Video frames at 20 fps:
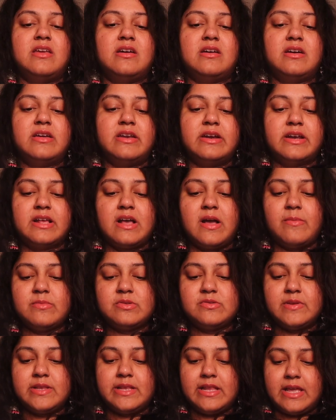here it
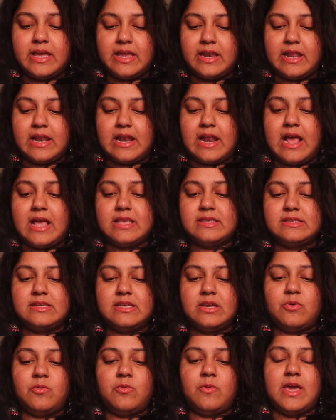comes with like an
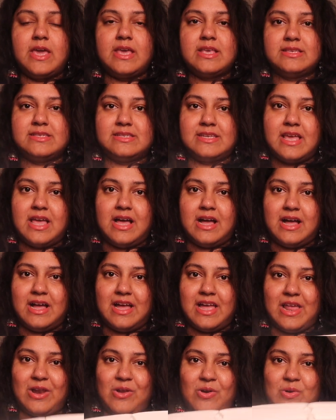elastic waist
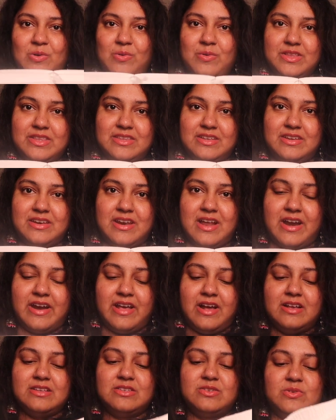along with
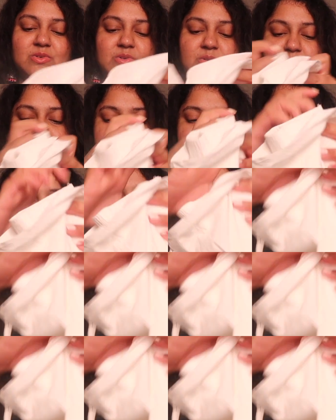nada. So